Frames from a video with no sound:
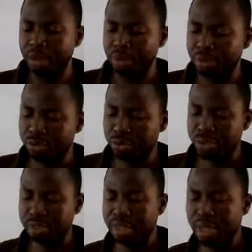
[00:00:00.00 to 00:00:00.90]

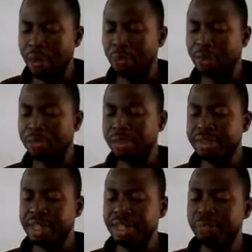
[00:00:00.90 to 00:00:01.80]
restaurant. We also
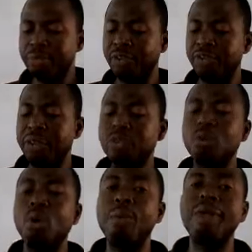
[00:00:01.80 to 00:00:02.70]
said it prevents
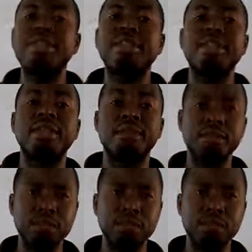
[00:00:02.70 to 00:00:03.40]
obesity.